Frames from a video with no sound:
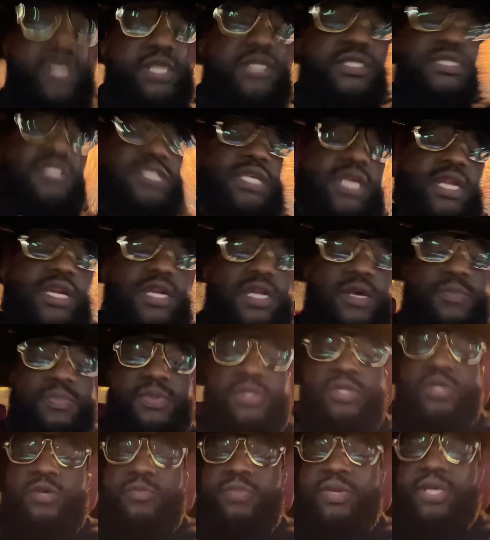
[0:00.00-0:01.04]
set it up a
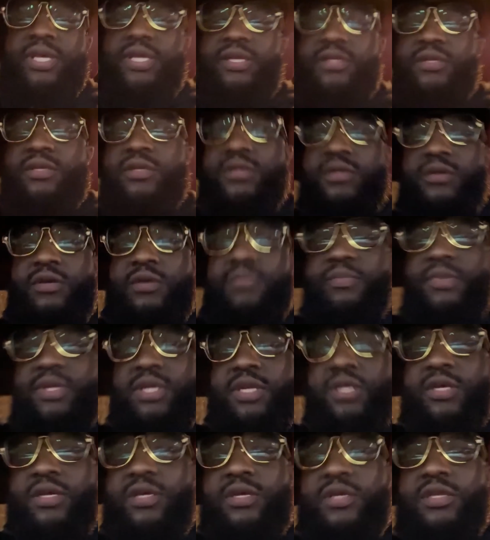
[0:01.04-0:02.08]
little bit. You know, I'm in
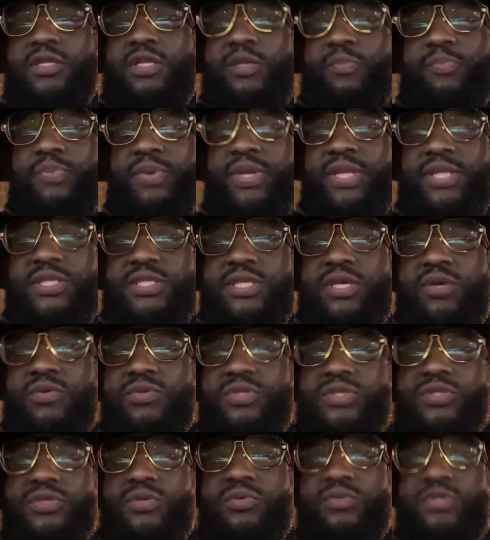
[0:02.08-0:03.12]
the, the Benzo,
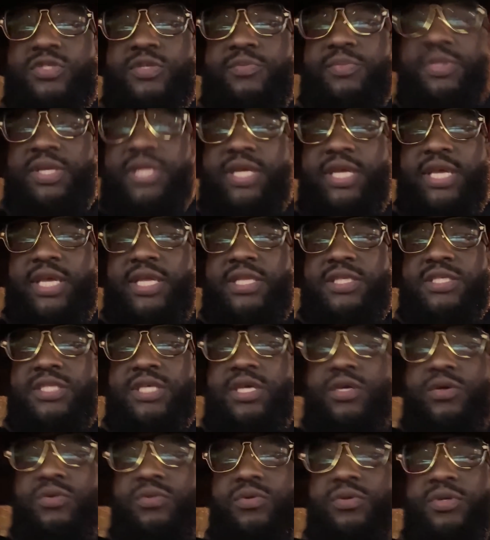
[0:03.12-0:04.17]
soon to be the
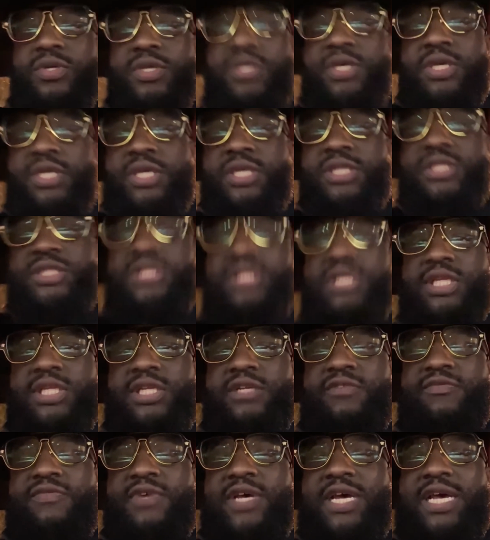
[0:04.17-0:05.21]
Enzo.
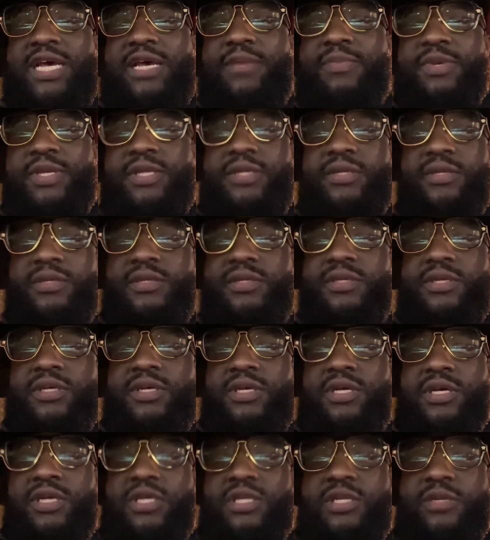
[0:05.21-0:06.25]
Chilling, vibing.
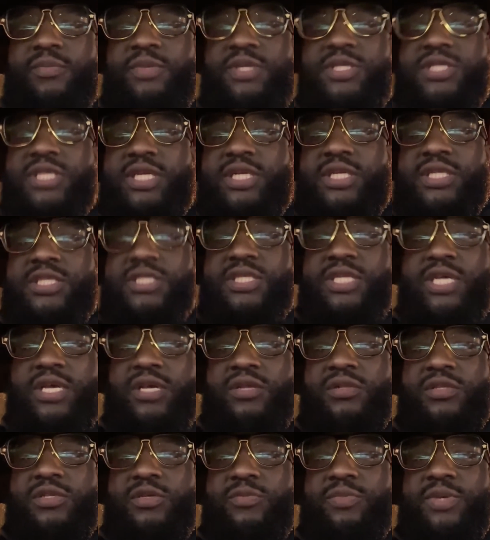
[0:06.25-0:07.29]
Uh, let me set this
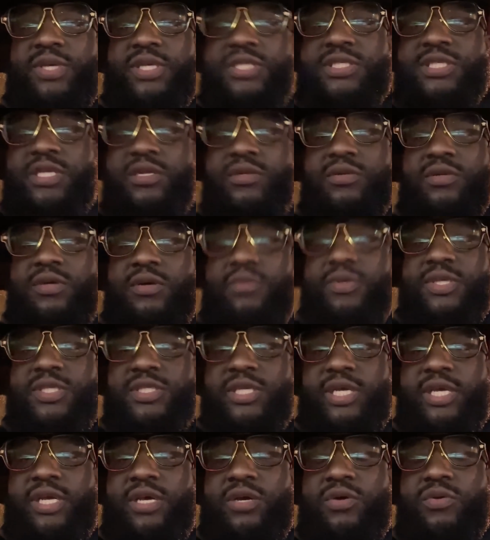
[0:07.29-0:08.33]
down a little bit because I don't always
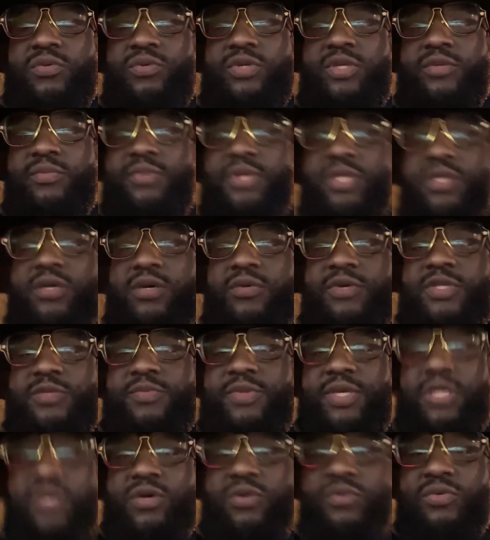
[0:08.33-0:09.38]
like holding it, but I always
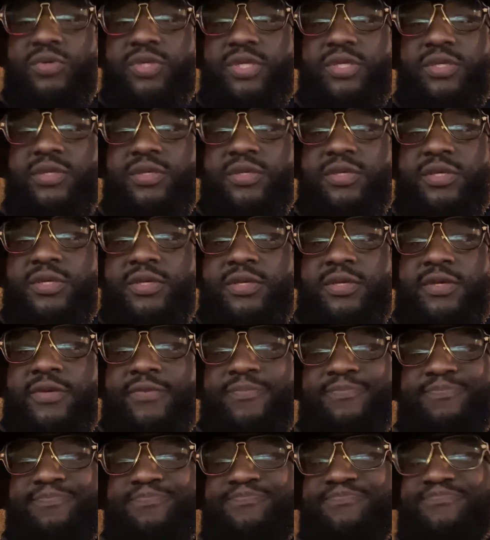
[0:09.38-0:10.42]
be holding it.
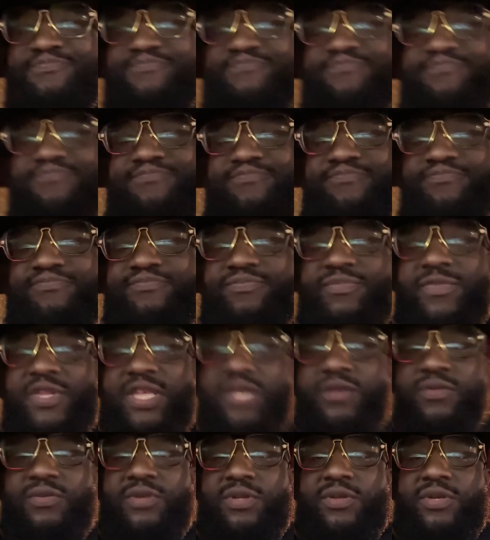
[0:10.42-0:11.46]
Hmm.
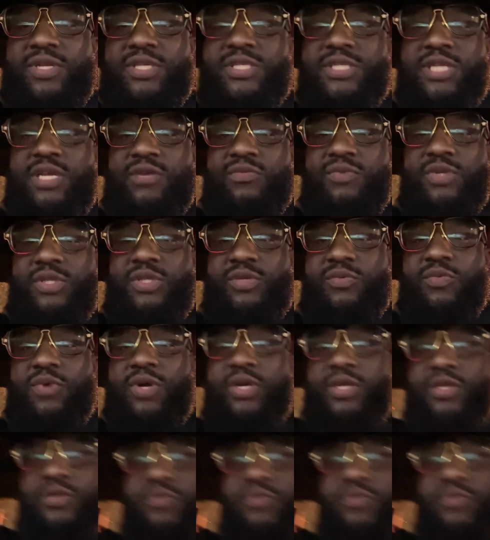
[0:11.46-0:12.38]
I don't know. That's not really working the